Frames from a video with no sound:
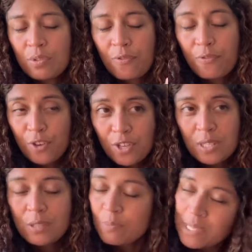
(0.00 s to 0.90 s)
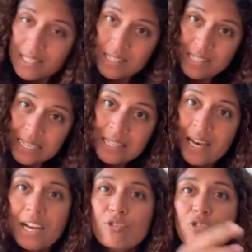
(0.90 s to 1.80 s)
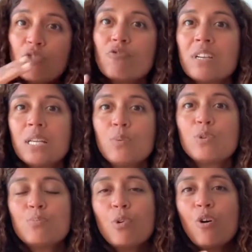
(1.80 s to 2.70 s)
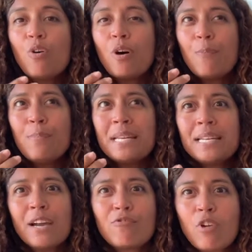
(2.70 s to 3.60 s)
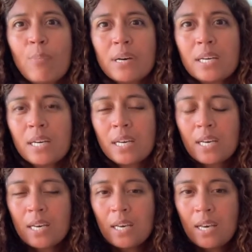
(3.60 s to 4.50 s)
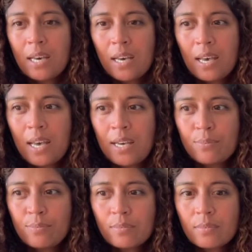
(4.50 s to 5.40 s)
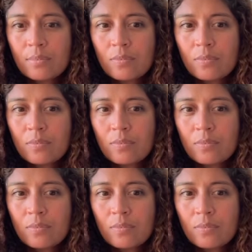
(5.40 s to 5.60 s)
the first thing that I drew really was more a Midnight Robber, and